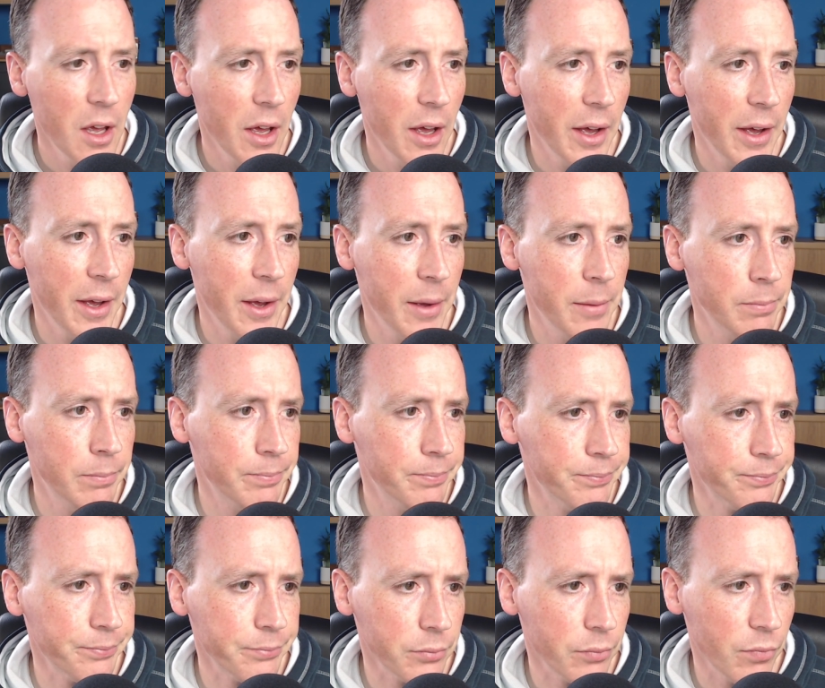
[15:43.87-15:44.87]

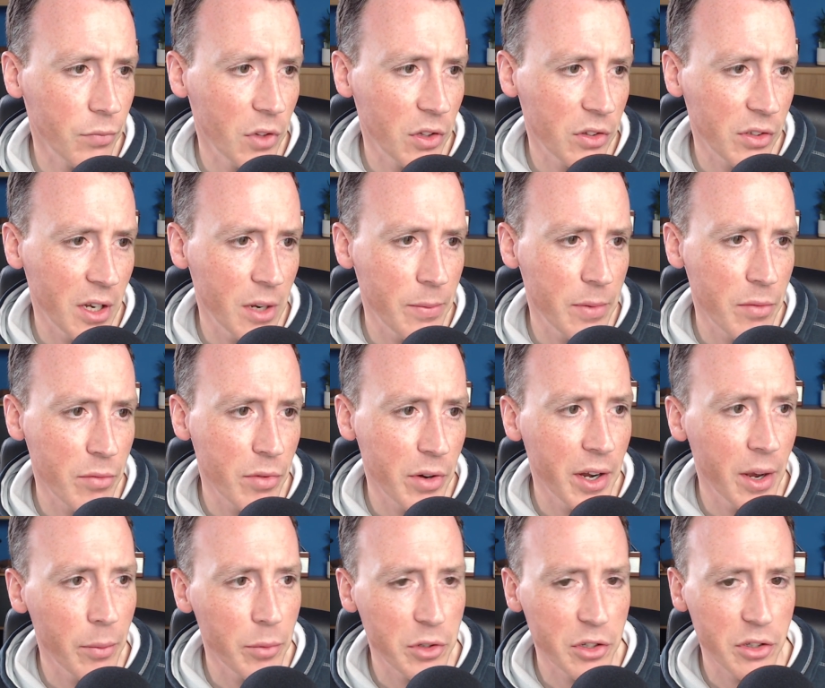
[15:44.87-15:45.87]
It's kind of been written
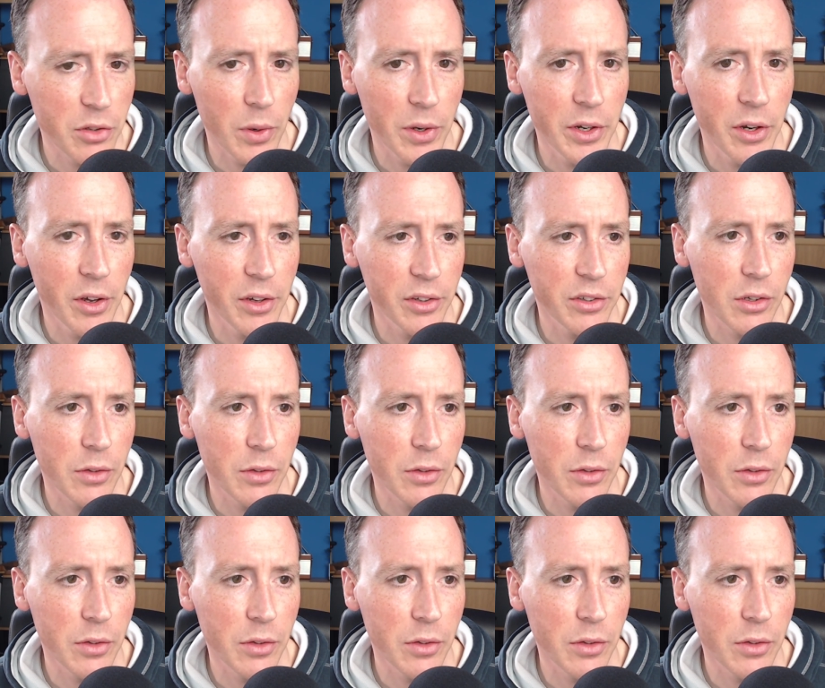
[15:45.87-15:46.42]
up, which is quite nice.